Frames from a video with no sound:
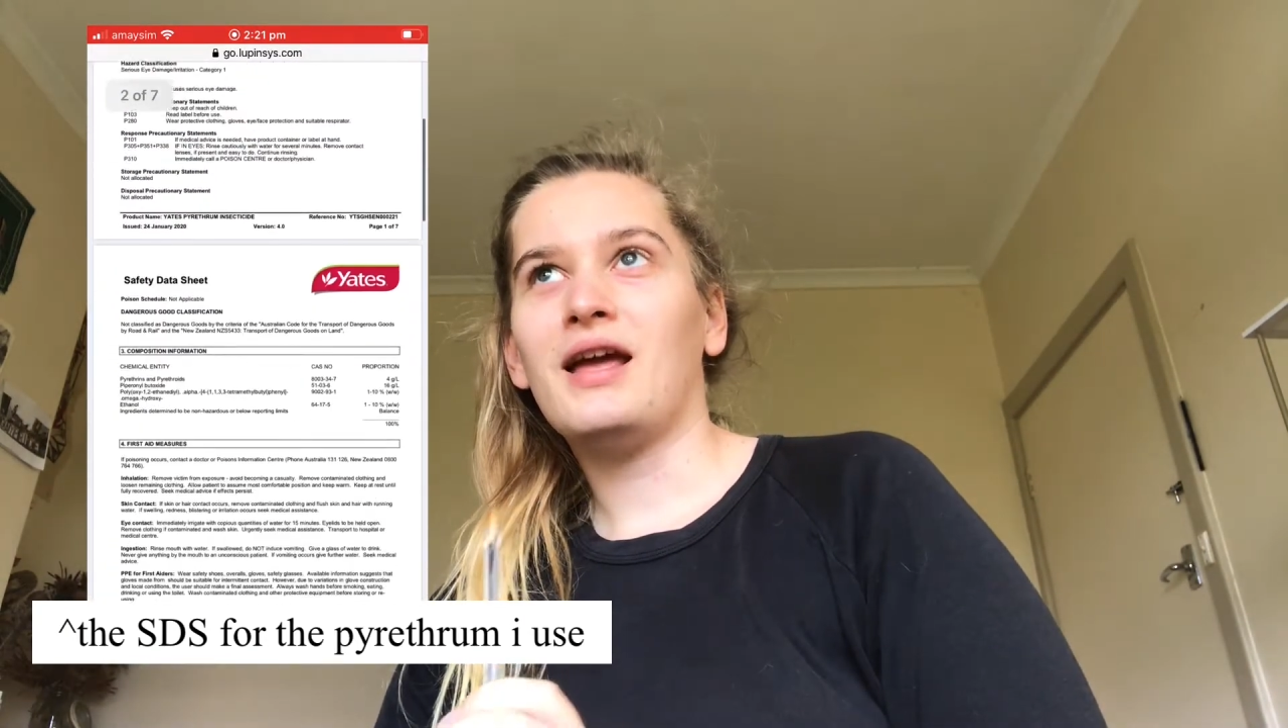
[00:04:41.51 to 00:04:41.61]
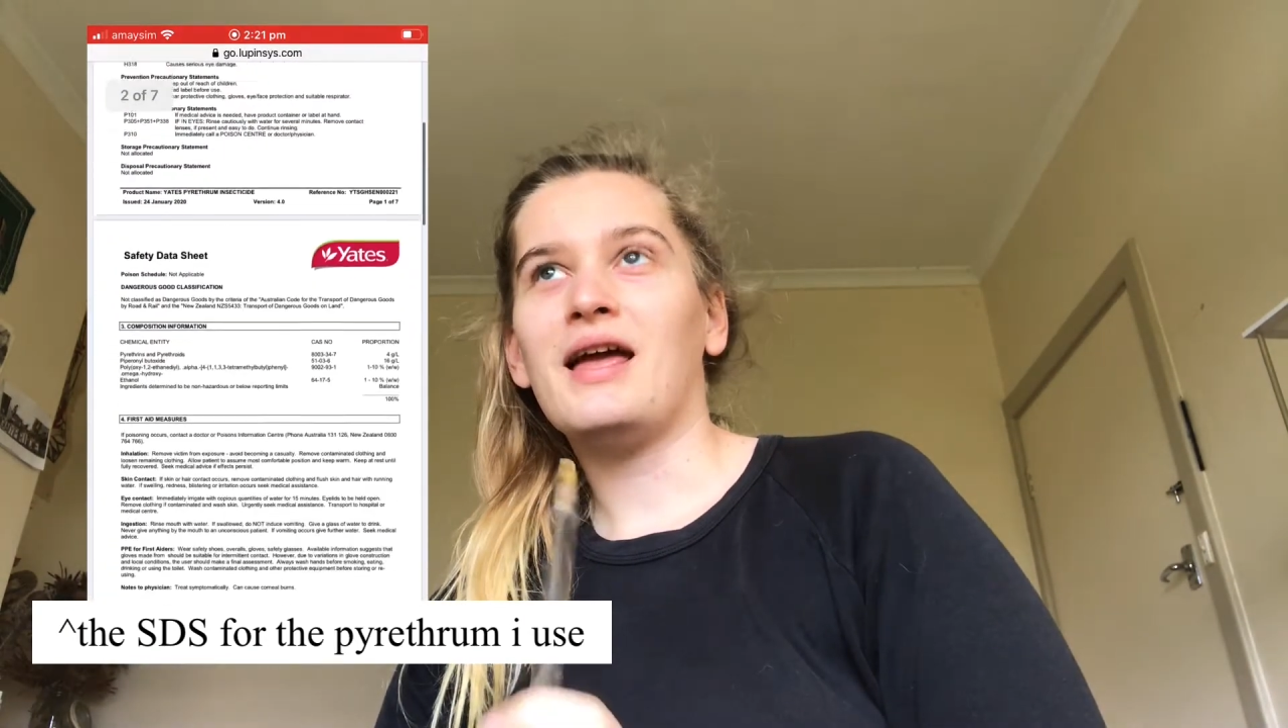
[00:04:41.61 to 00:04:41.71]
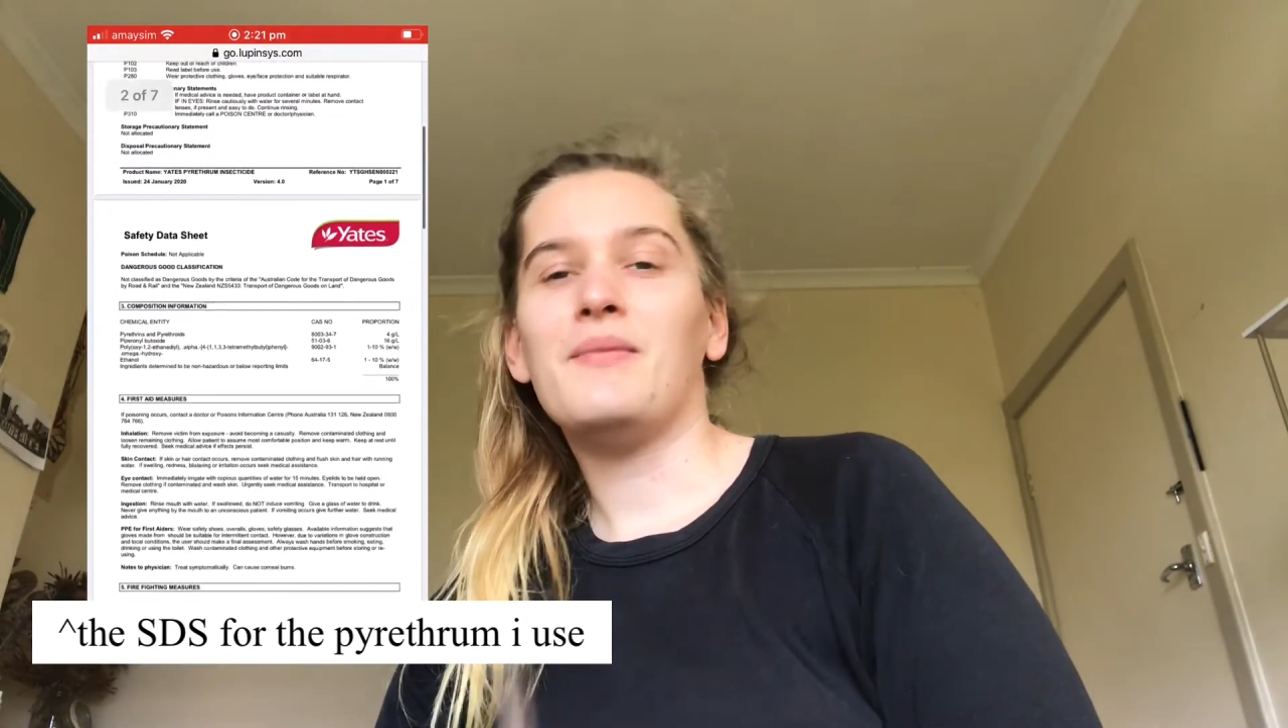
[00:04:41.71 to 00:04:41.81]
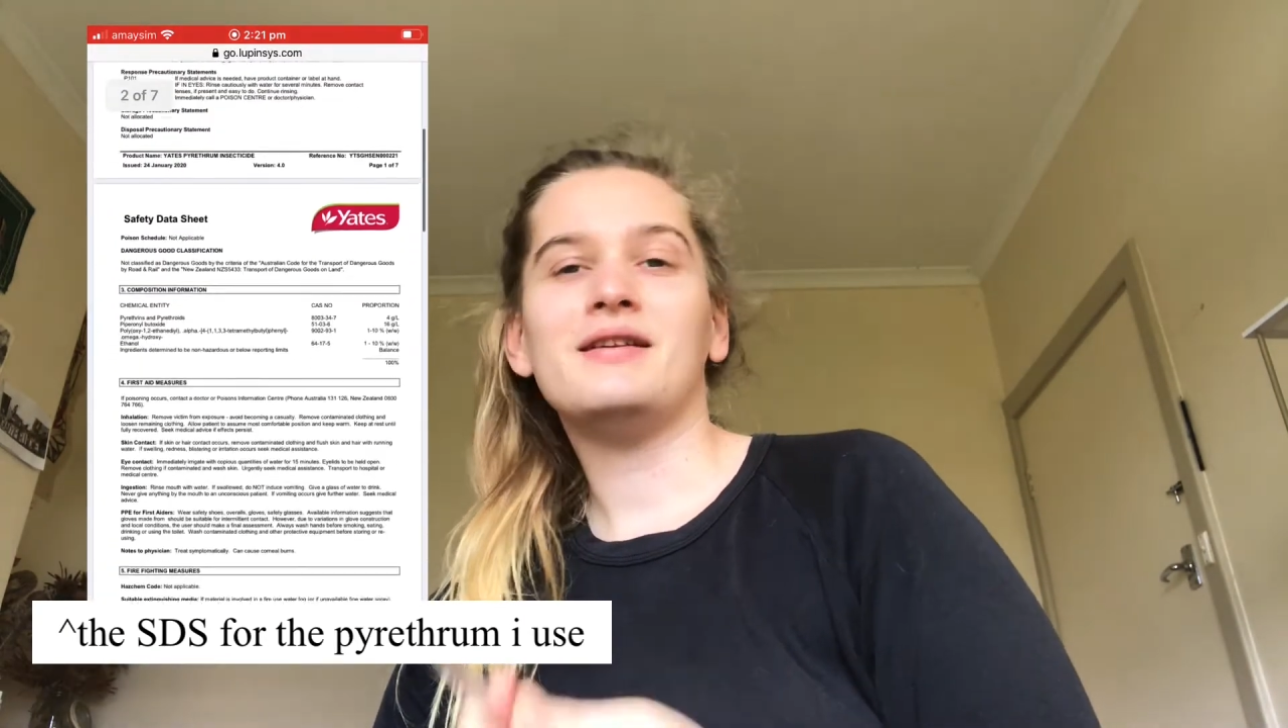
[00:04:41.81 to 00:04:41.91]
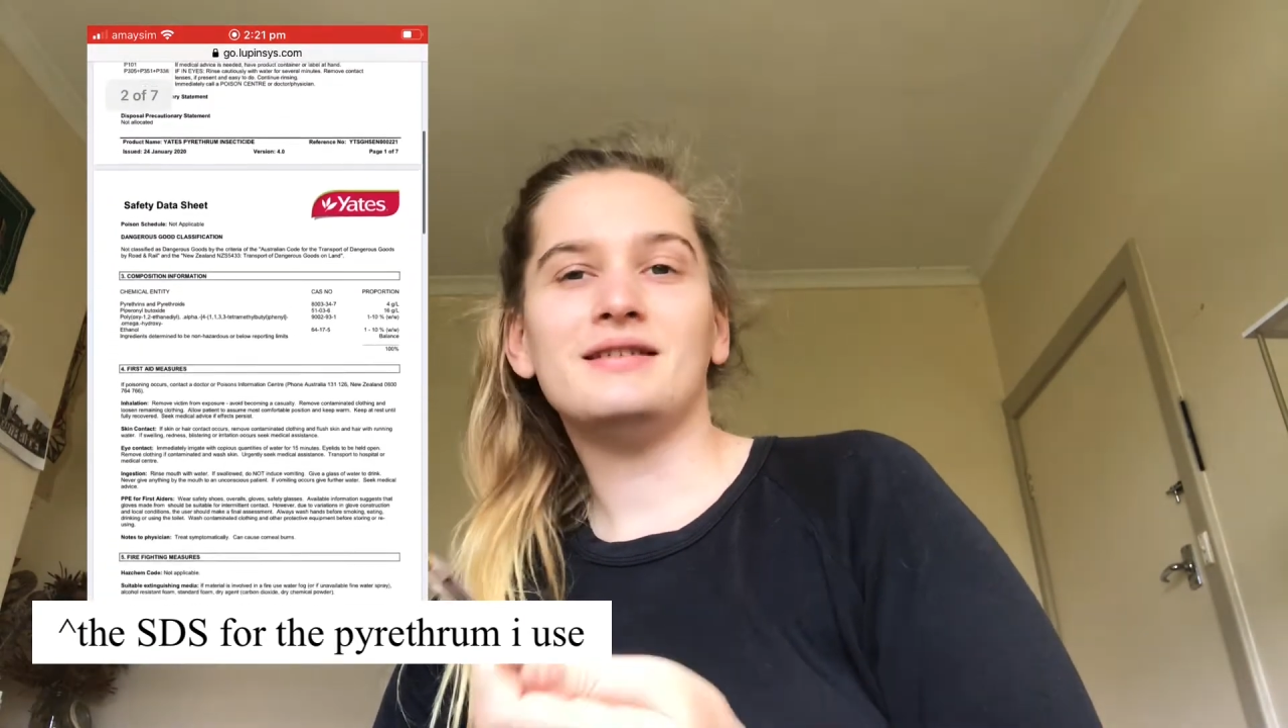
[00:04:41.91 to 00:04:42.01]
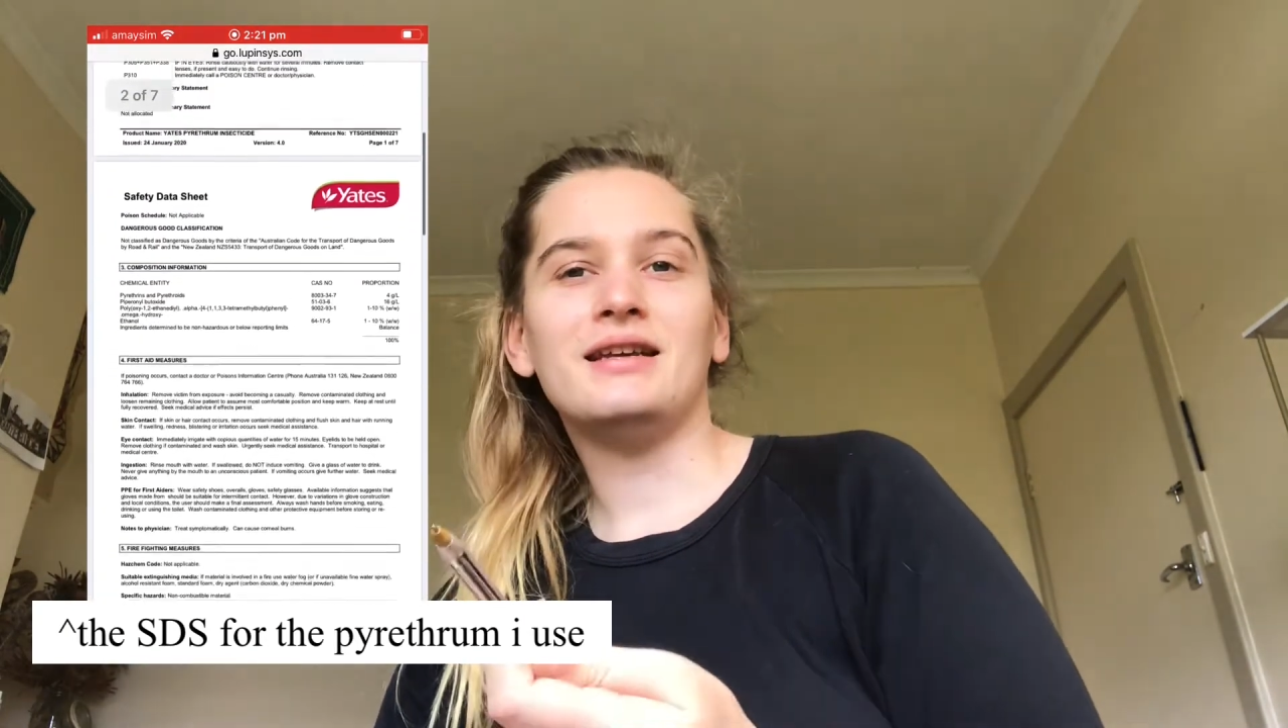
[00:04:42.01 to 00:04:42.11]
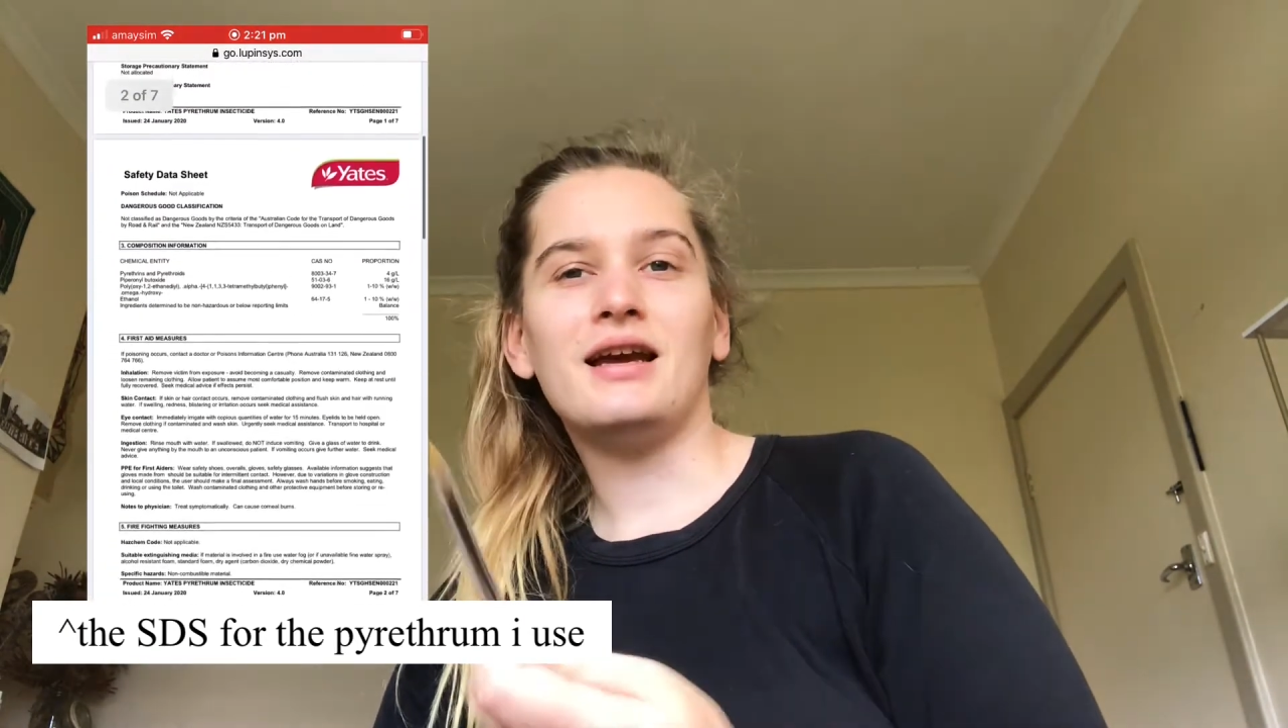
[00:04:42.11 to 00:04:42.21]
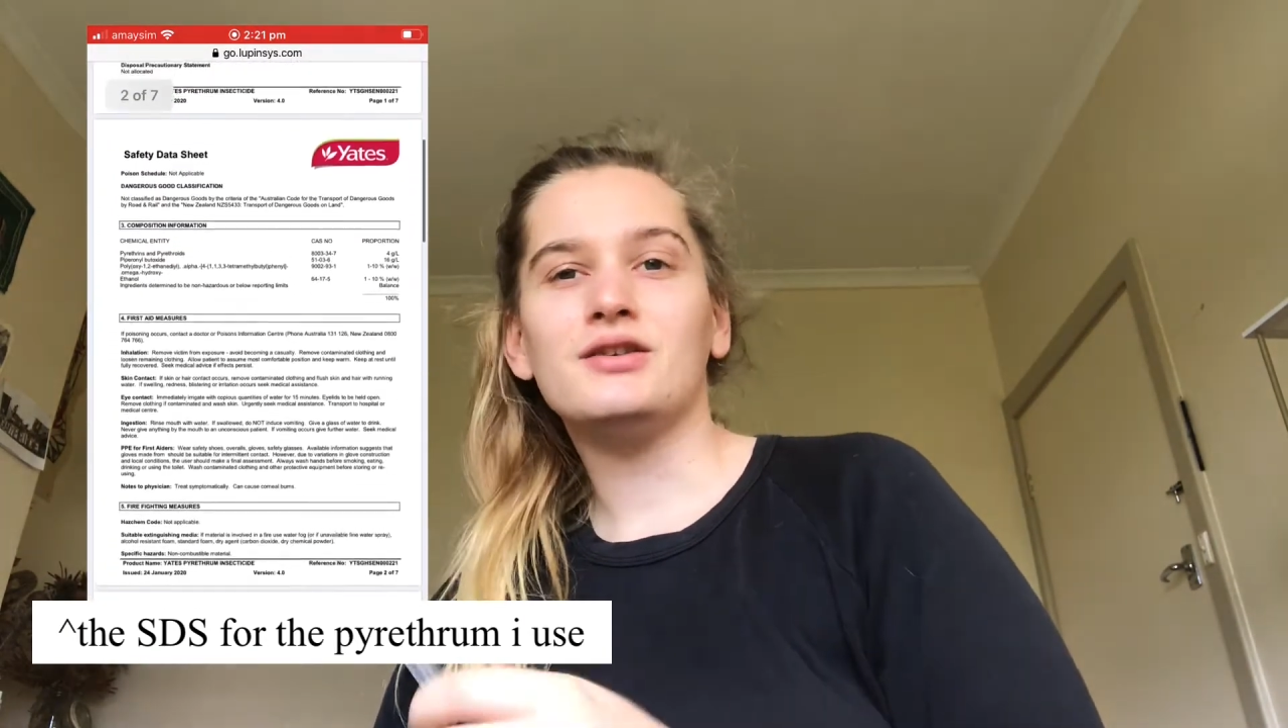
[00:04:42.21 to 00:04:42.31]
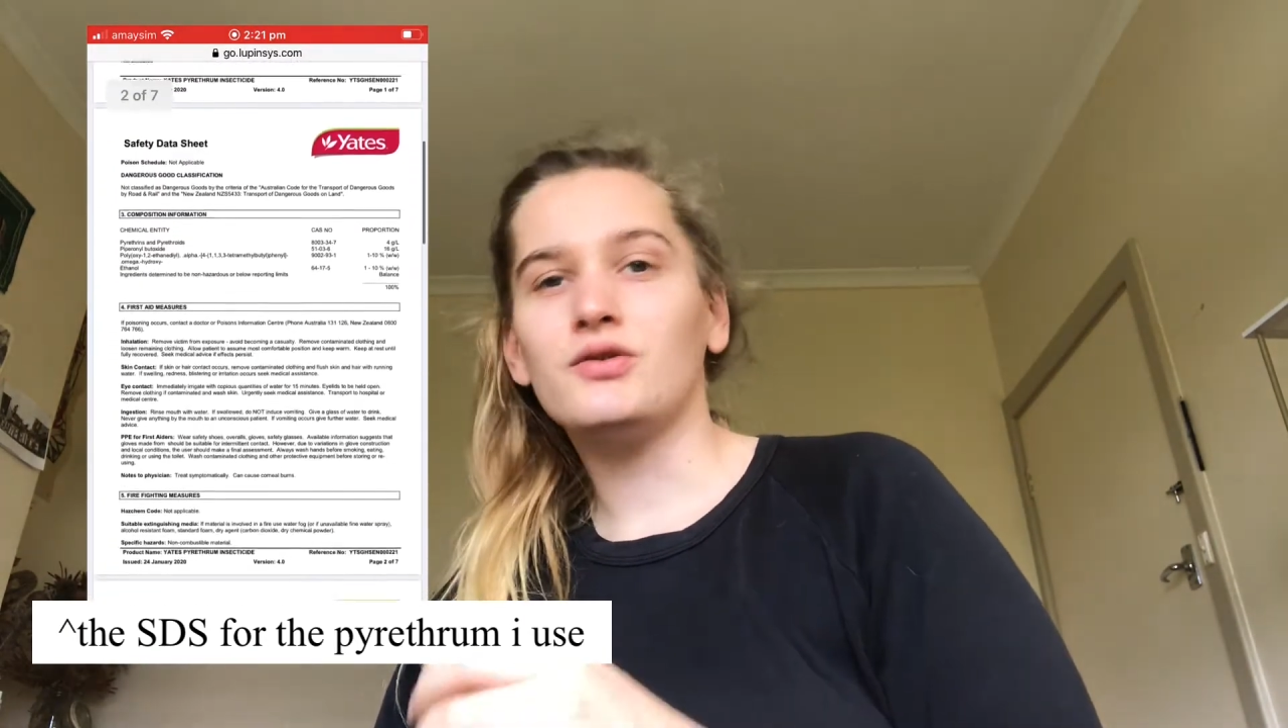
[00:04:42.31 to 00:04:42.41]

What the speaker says: MSDS